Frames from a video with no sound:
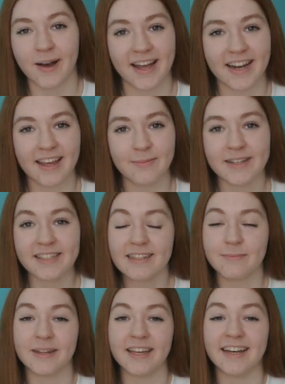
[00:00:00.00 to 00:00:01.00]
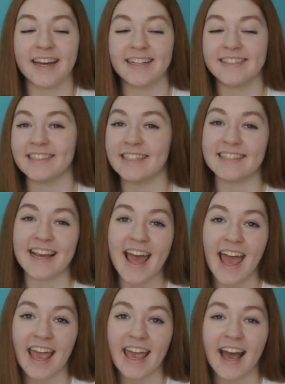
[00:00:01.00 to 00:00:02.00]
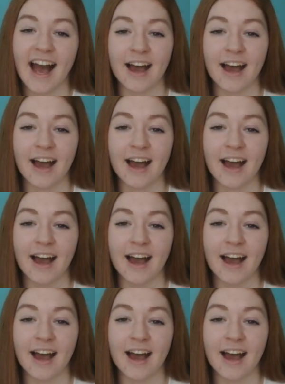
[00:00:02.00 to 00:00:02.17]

My name is Camille and today